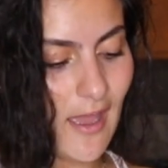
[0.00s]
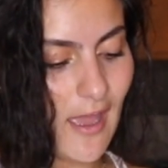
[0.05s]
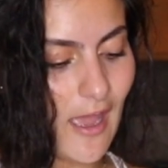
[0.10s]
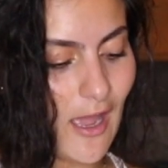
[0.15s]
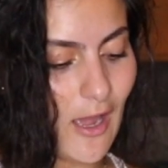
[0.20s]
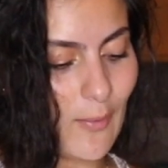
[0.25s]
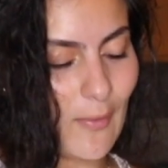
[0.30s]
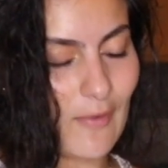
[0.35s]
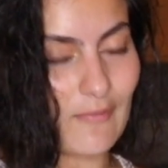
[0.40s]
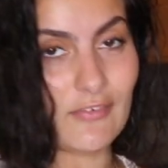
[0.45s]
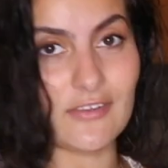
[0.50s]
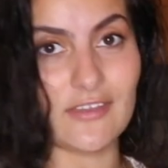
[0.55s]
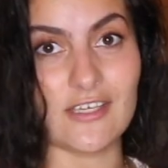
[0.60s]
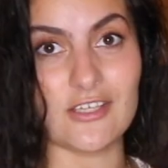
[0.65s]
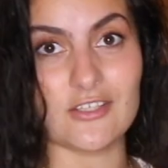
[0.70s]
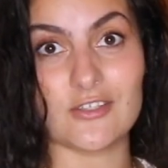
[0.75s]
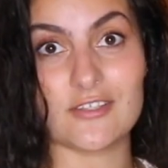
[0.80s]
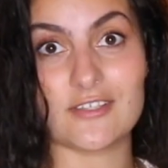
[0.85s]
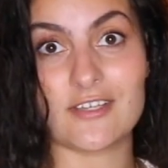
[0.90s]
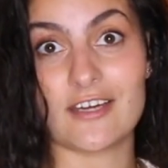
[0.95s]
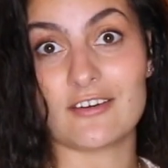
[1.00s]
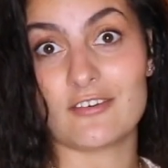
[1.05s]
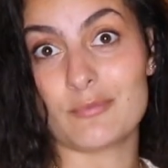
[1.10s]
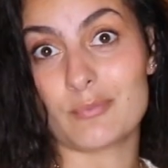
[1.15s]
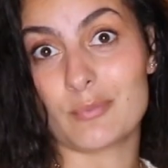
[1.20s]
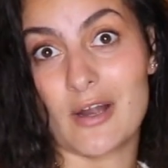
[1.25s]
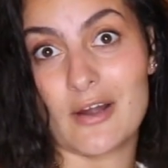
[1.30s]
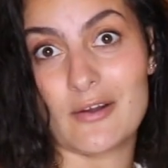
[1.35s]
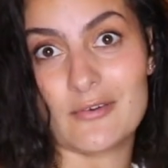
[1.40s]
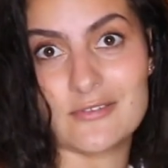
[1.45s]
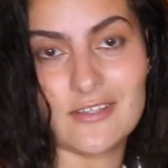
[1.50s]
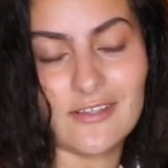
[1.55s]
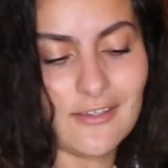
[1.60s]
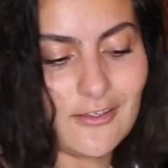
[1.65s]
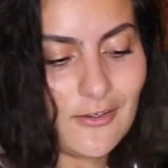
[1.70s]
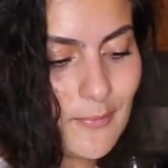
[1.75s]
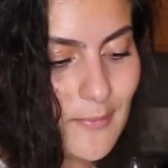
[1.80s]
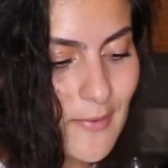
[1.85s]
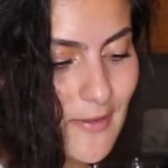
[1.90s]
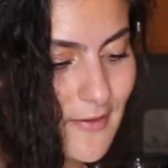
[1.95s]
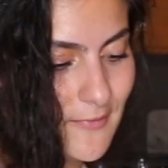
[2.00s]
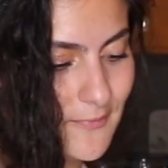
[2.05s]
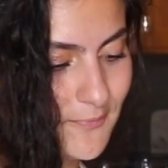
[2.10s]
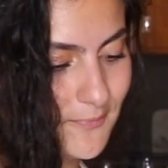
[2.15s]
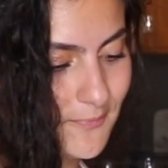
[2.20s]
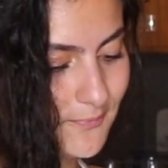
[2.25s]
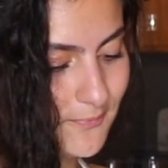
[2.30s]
how everything's just kind of browned a little bit.